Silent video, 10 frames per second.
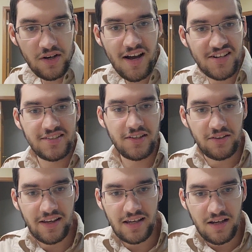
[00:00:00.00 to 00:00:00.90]
until
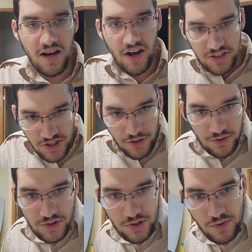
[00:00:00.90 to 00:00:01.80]
like a year or
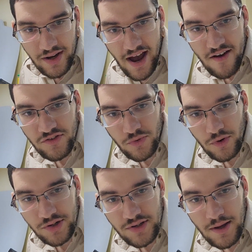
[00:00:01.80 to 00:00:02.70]
two
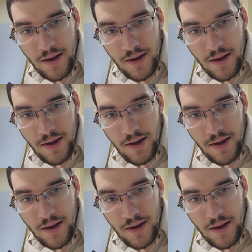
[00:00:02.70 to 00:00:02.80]
afterwards.